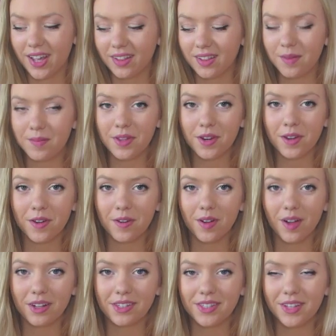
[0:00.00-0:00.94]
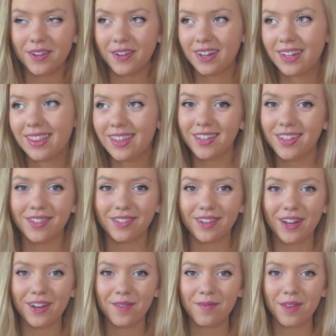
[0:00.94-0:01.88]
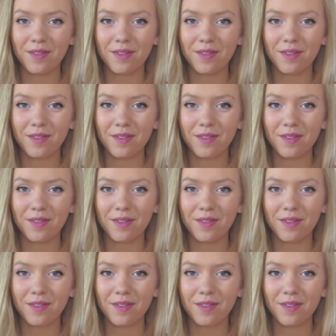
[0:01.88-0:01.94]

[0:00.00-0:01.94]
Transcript: Let me know. Also, this is random,